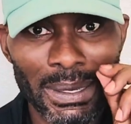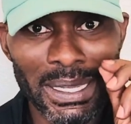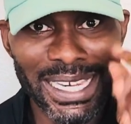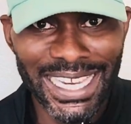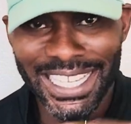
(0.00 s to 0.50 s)

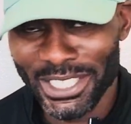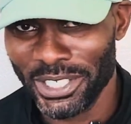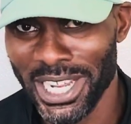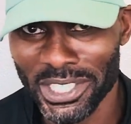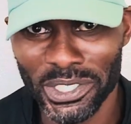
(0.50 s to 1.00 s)
Net
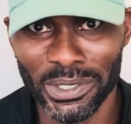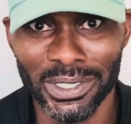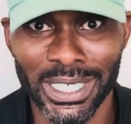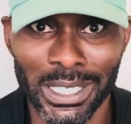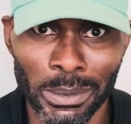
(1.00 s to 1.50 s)

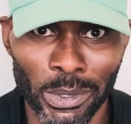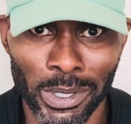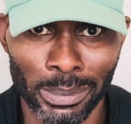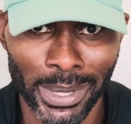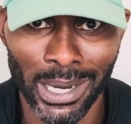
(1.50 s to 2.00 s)
International and
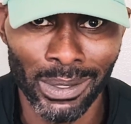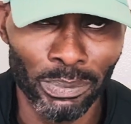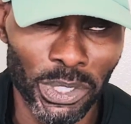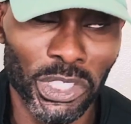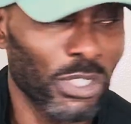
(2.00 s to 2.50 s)
Immigrant Apparel.
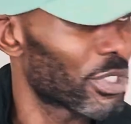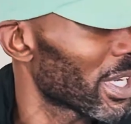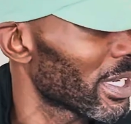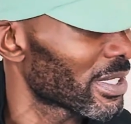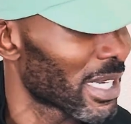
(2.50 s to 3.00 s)
Appreciate you
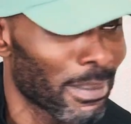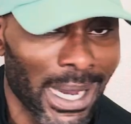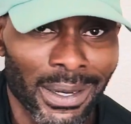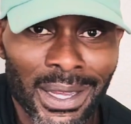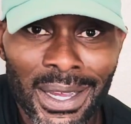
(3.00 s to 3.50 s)
taking the time
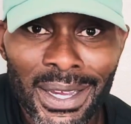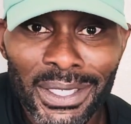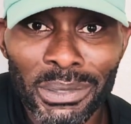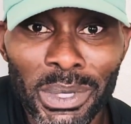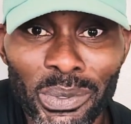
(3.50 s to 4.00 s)
out
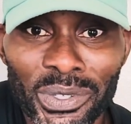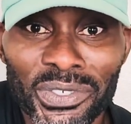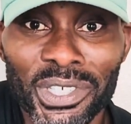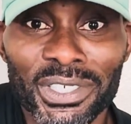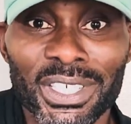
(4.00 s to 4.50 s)
to be with
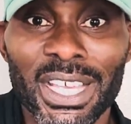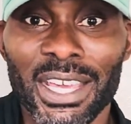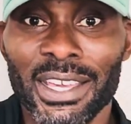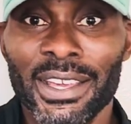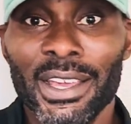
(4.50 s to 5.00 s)
us here
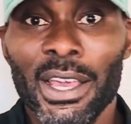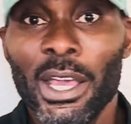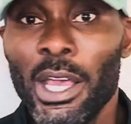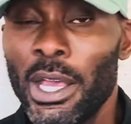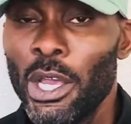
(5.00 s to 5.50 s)
today.
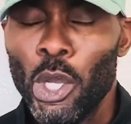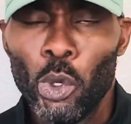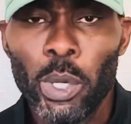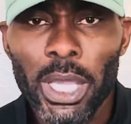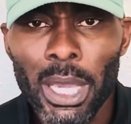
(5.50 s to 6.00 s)

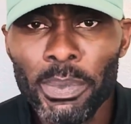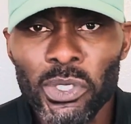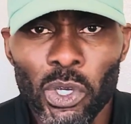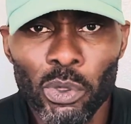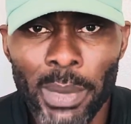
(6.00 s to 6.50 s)
Quick
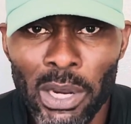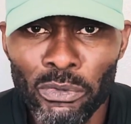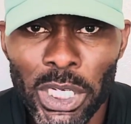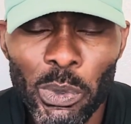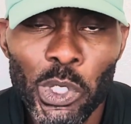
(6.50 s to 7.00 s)
episode,
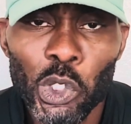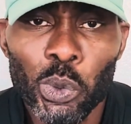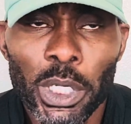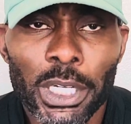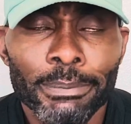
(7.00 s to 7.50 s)
man. Really, we
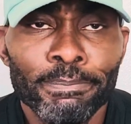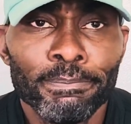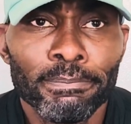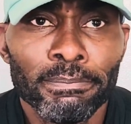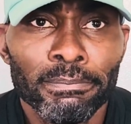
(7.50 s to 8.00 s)
just want to
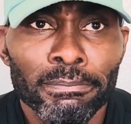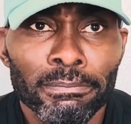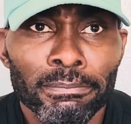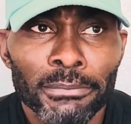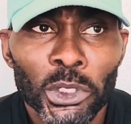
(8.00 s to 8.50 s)

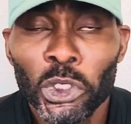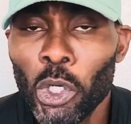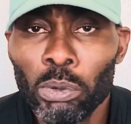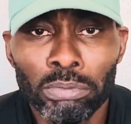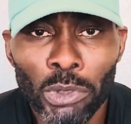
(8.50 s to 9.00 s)

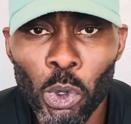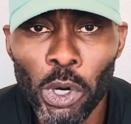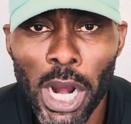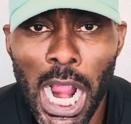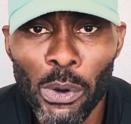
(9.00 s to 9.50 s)
show
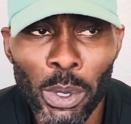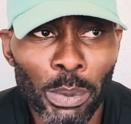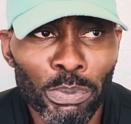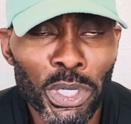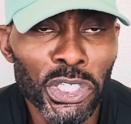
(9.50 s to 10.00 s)
or our
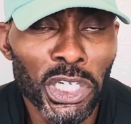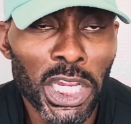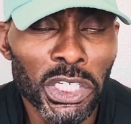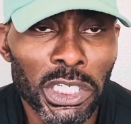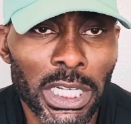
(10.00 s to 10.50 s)

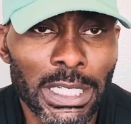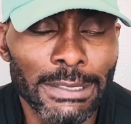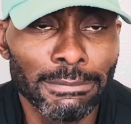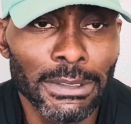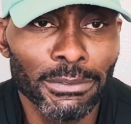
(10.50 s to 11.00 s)
appreciation and,
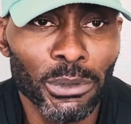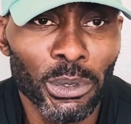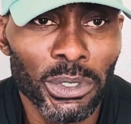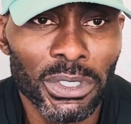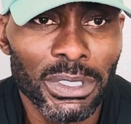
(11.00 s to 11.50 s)
of
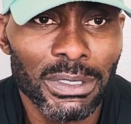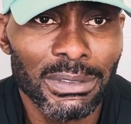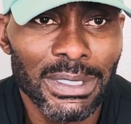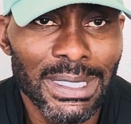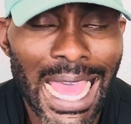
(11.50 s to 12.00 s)

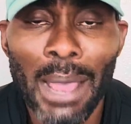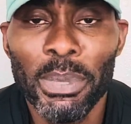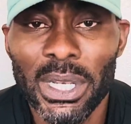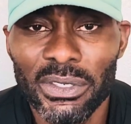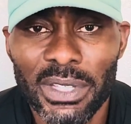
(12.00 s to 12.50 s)
course,
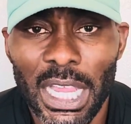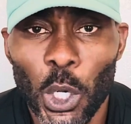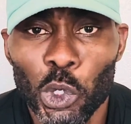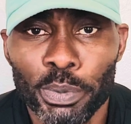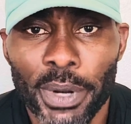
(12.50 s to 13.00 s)
happiness that
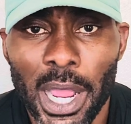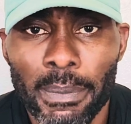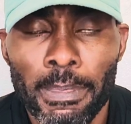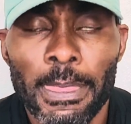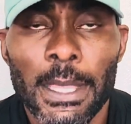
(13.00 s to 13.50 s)
Coach Prime